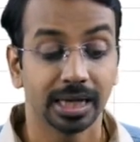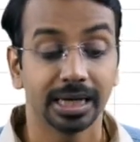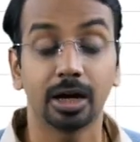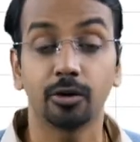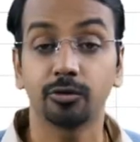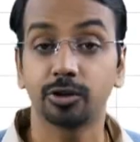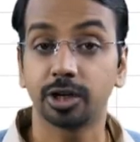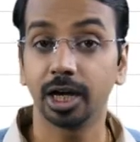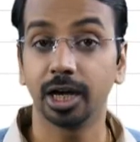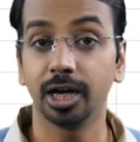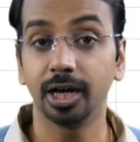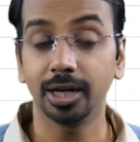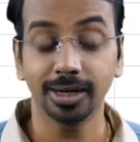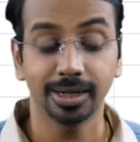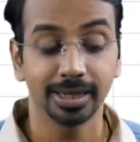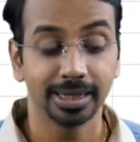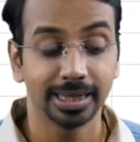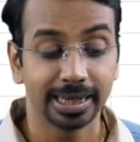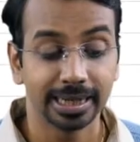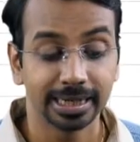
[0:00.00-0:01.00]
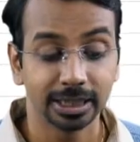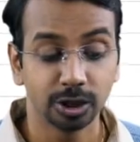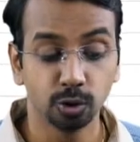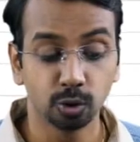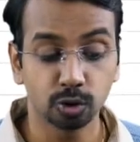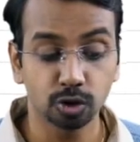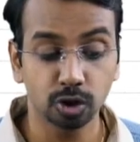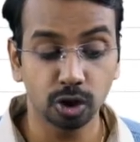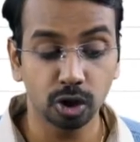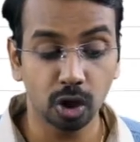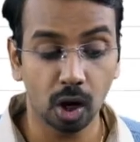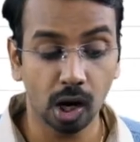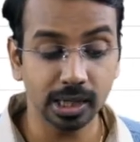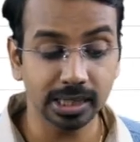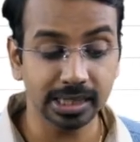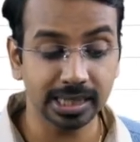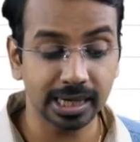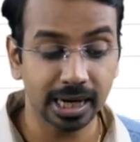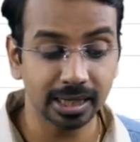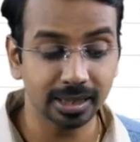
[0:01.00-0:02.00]
Now here, you should
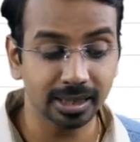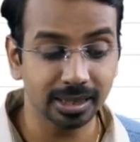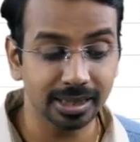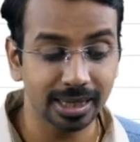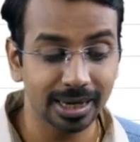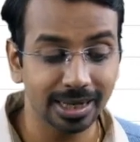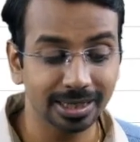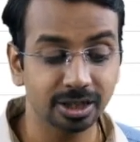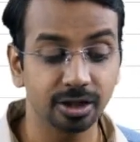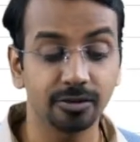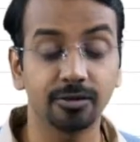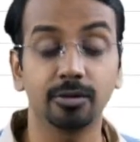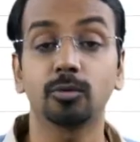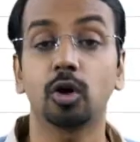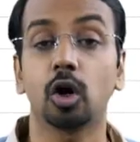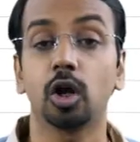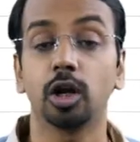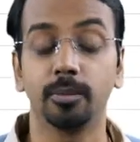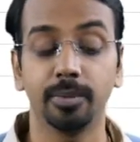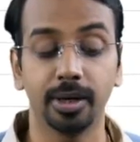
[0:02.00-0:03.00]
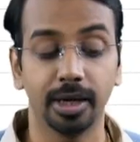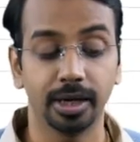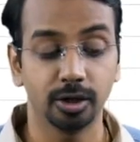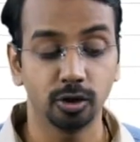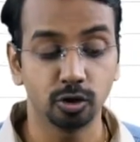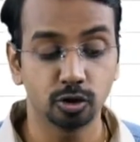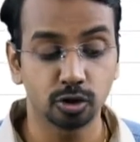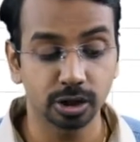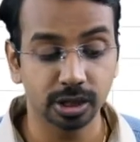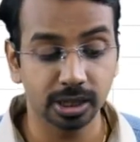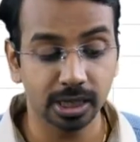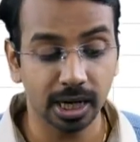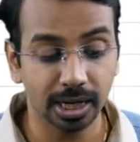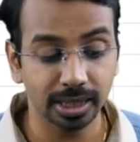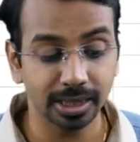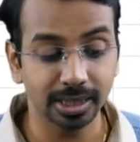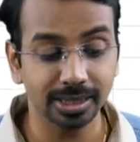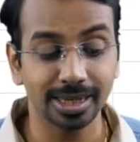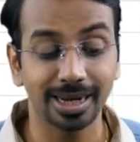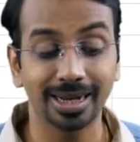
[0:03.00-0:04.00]
not start the selection from column A, you should
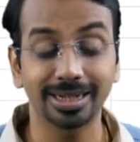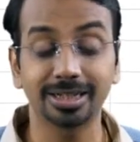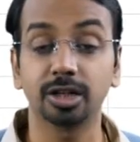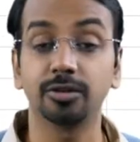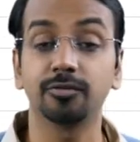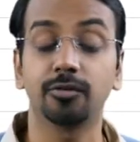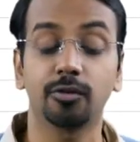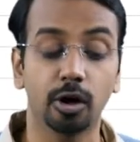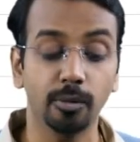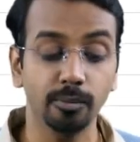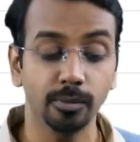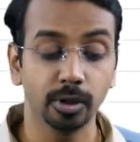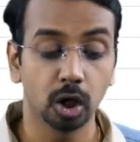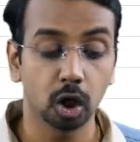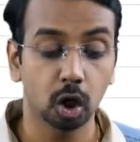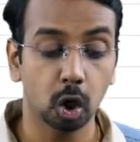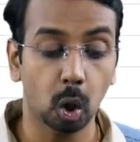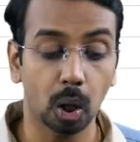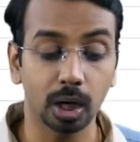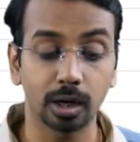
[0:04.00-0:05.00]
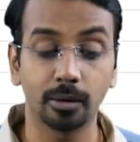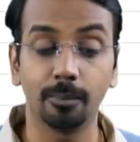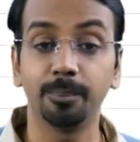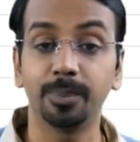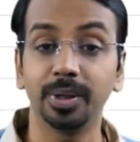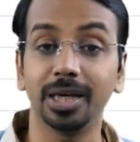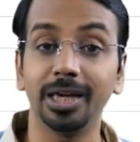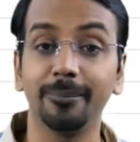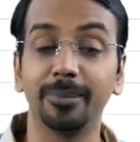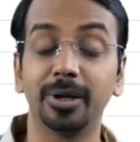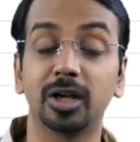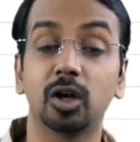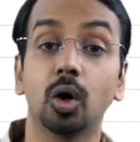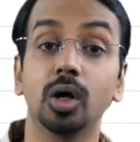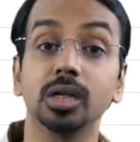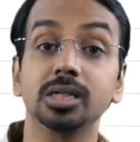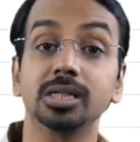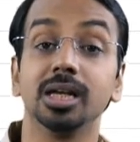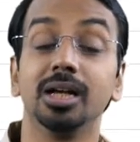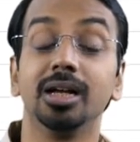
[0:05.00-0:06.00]
start the selection from column B,
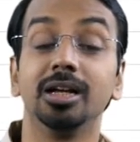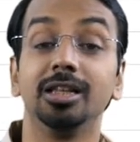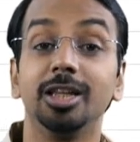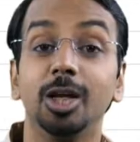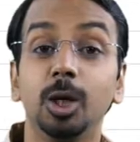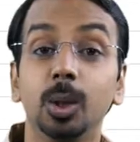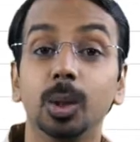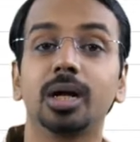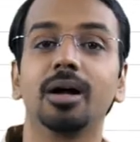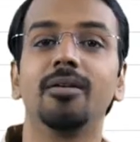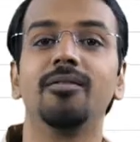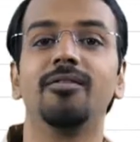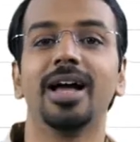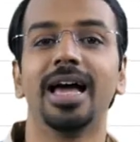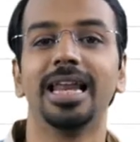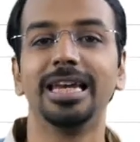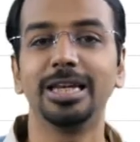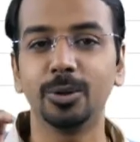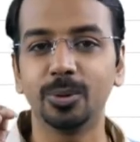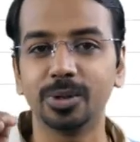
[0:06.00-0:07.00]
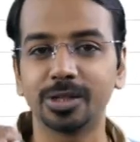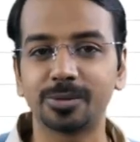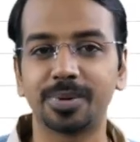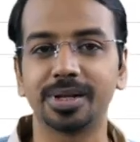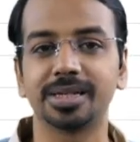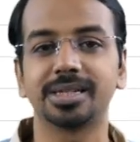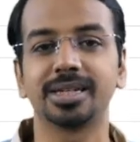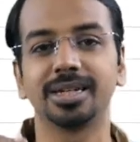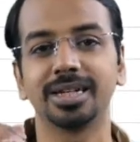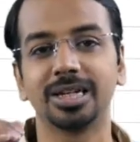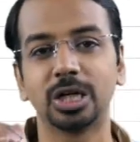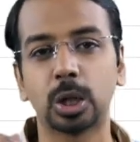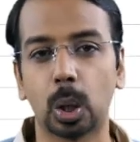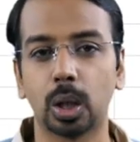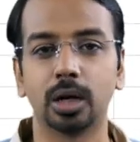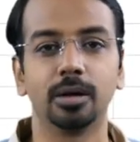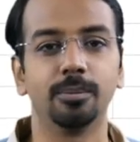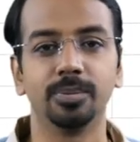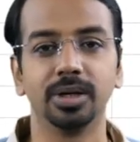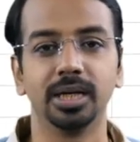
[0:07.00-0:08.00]
because the lookup value is present in
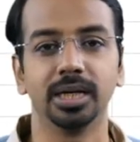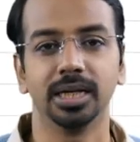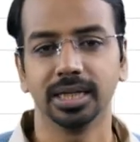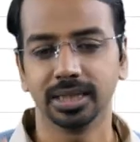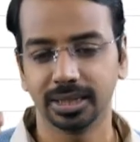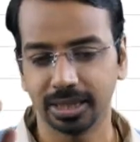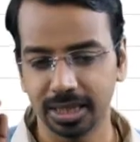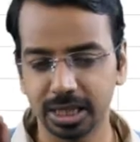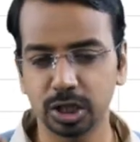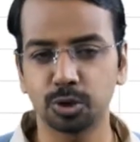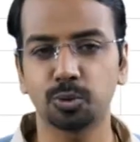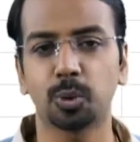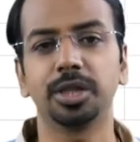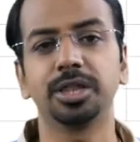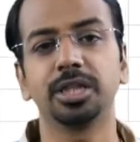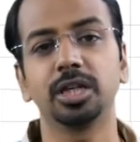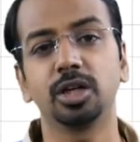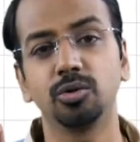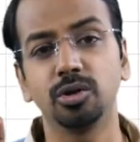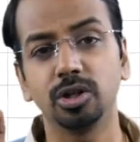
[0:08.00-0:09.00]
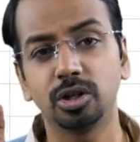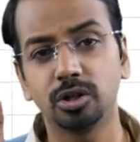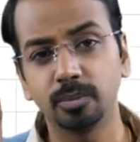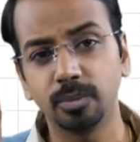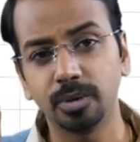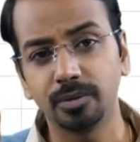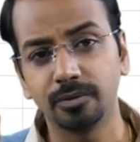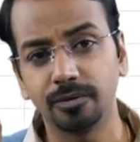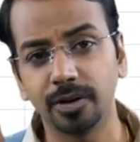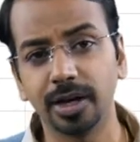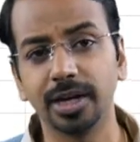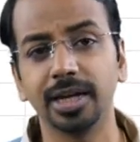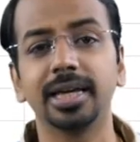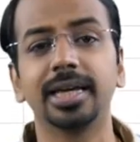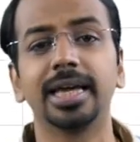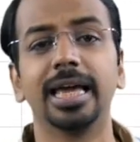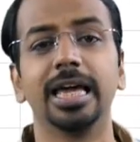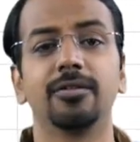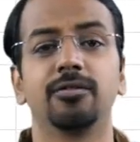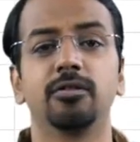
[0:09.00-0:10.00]
column B, This is one thing you need to be
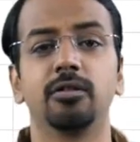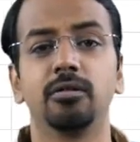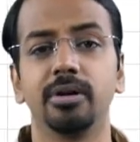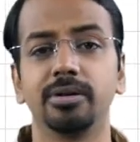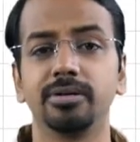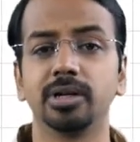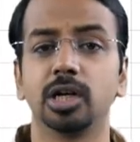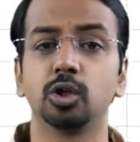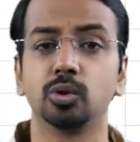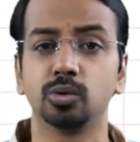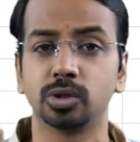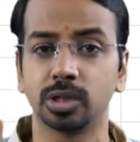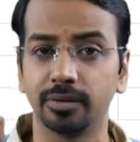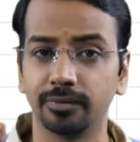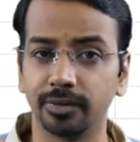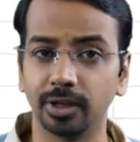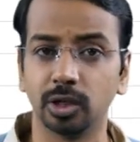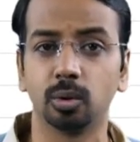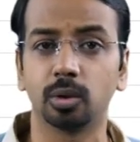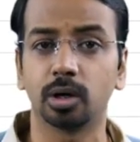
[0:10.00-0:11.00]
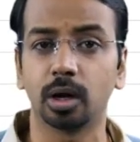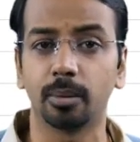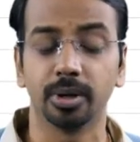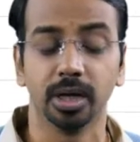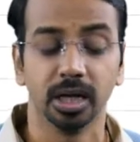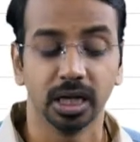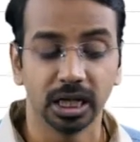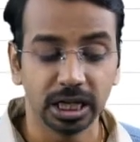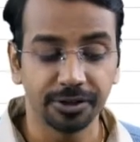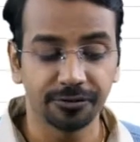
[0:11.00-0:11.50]
very careful when you are using VLOOKUP.